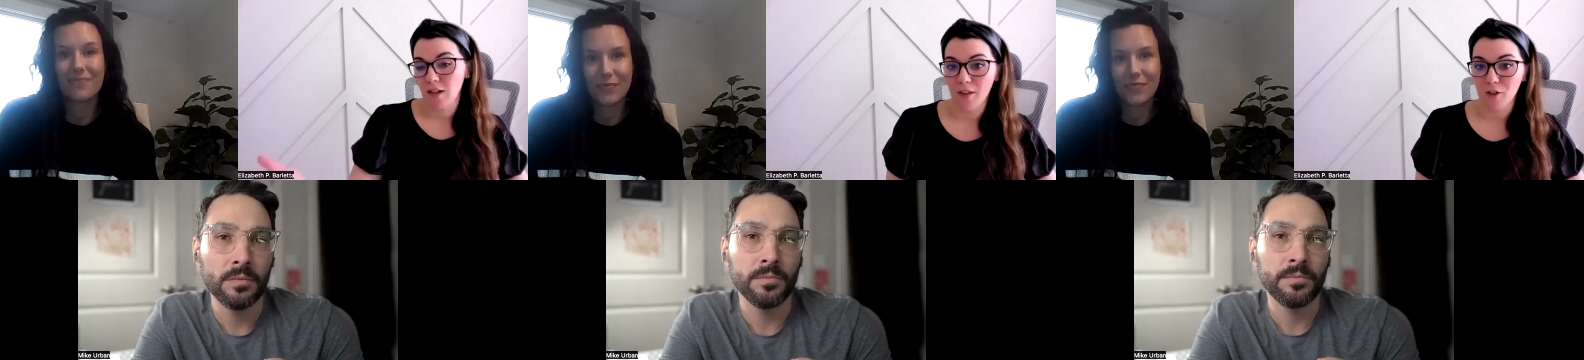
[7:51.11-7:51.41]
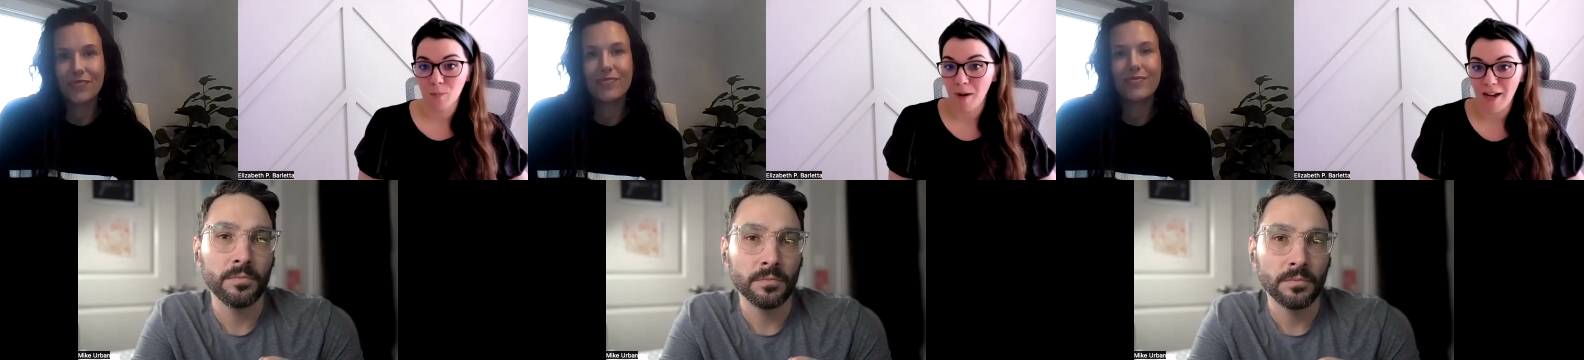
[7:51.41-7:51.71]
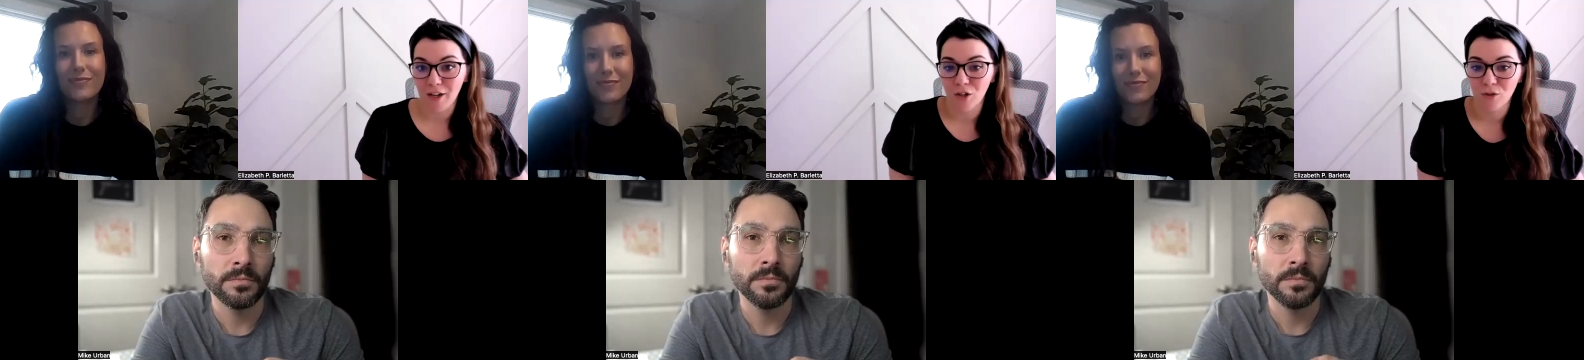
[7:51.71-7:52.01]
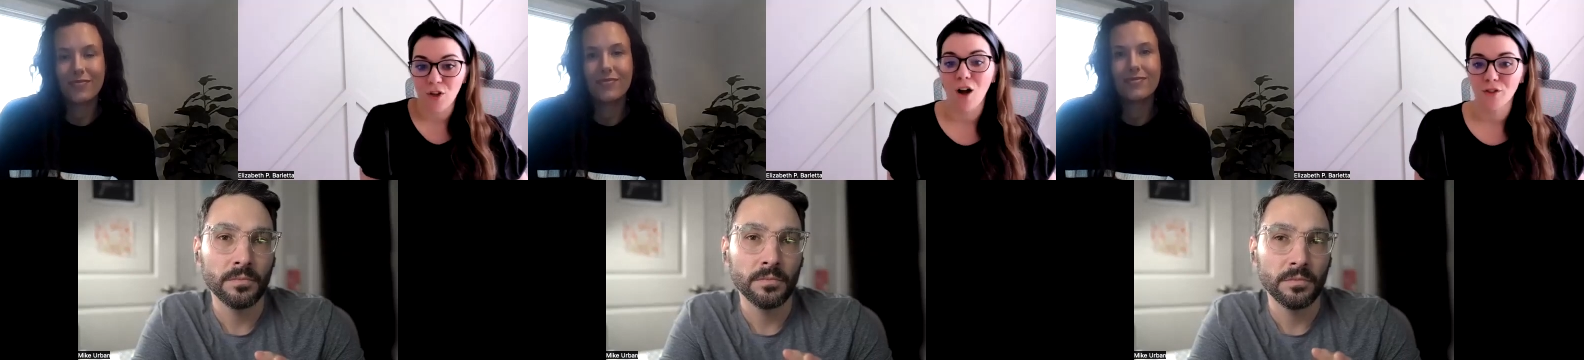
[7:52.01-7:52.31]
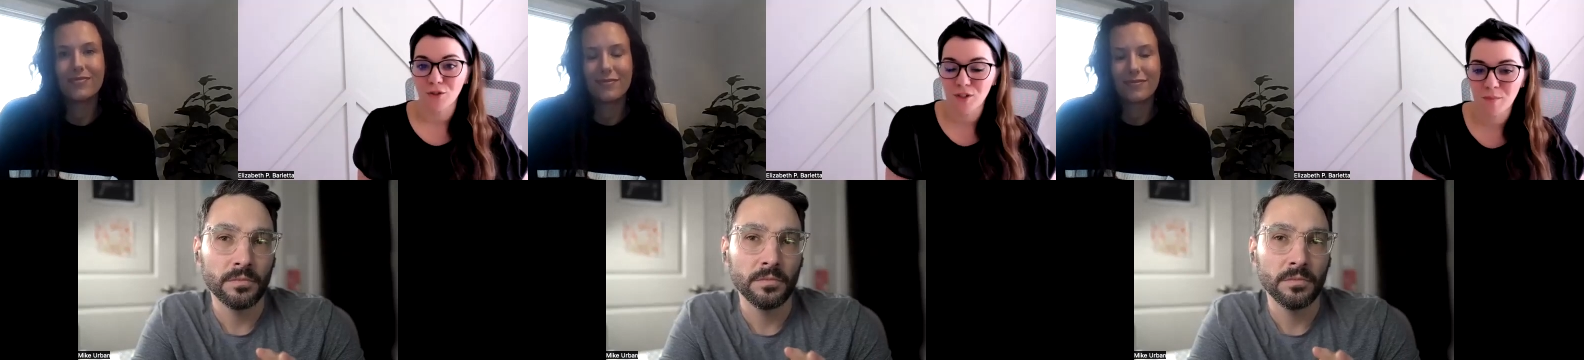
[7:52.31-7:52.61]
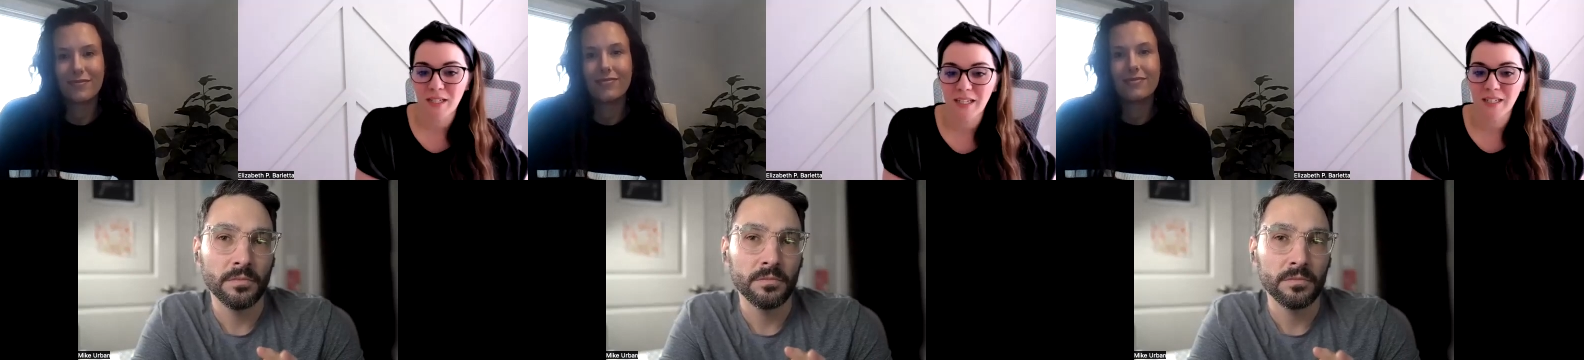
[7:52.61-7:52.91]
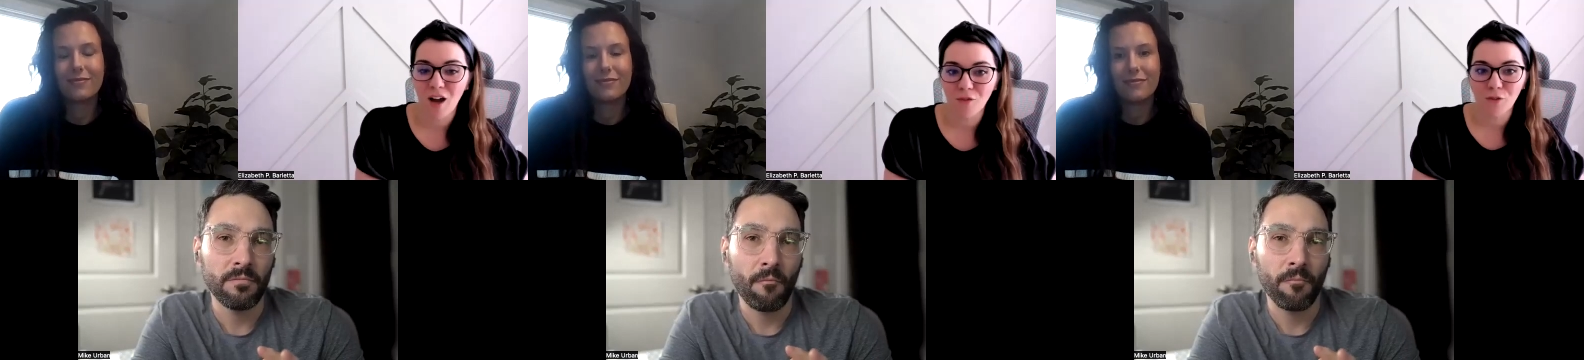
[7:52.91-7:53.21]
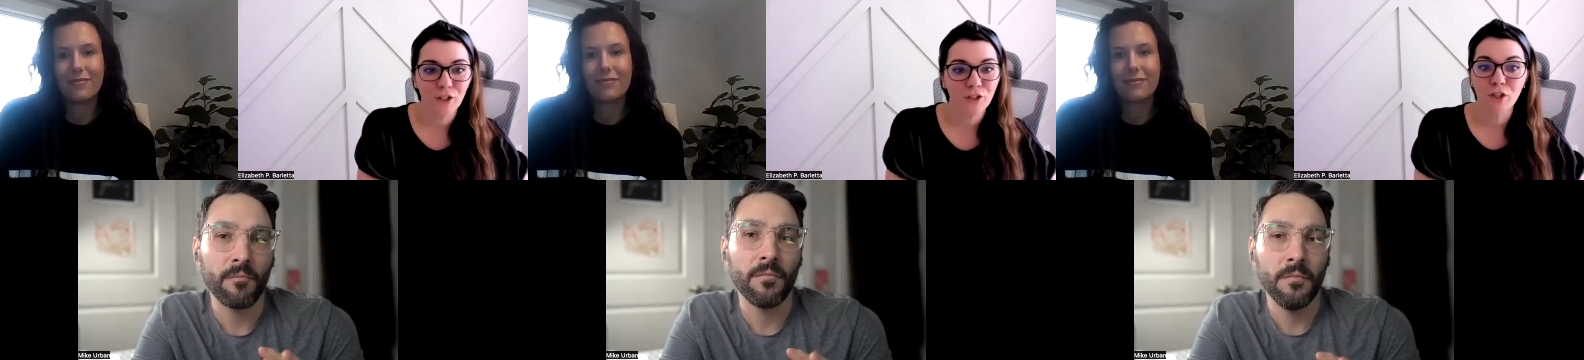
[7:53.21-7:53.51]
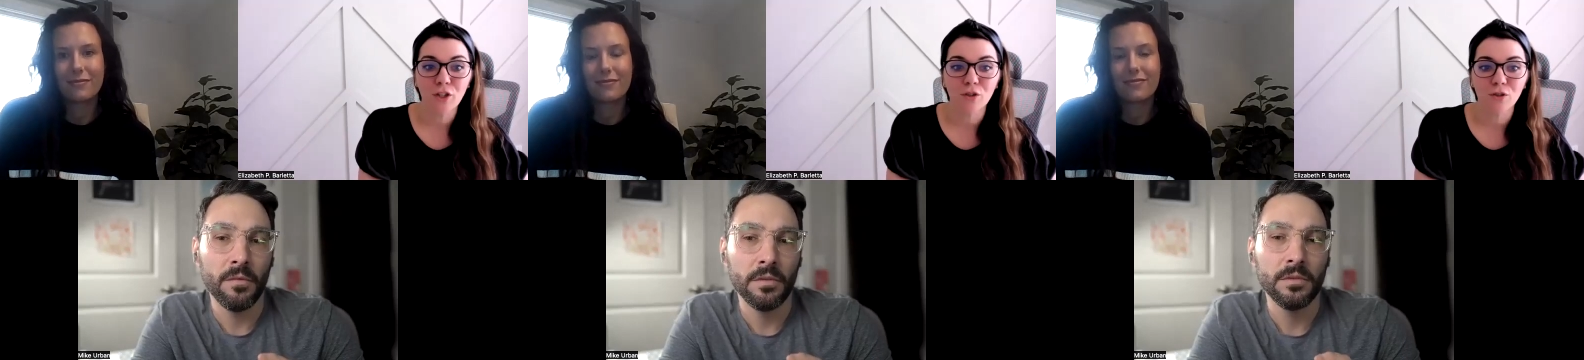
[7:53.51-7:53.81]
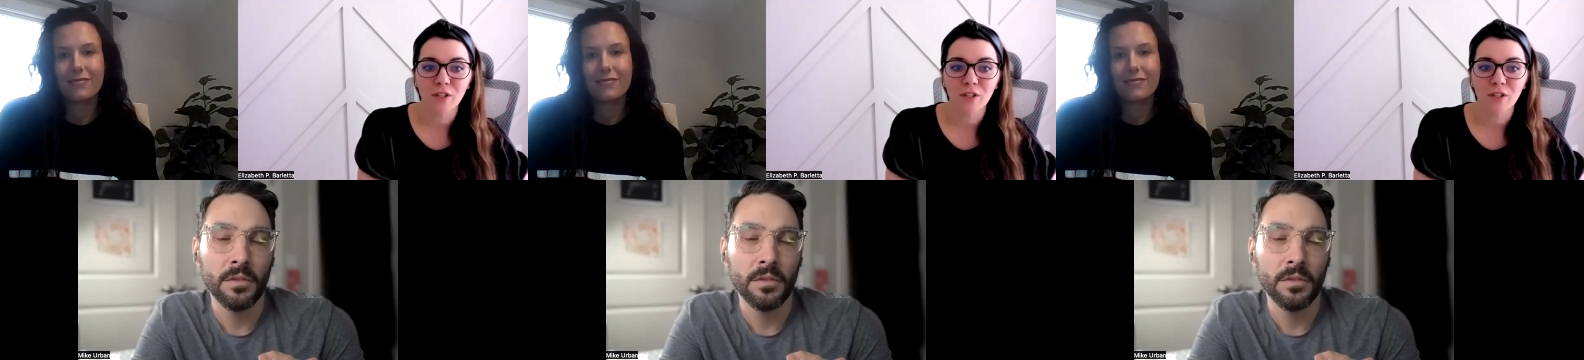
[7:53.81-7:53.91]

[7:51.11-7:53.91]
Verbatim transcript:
Speaker 1: other buyer who's also submitting an offer is huge.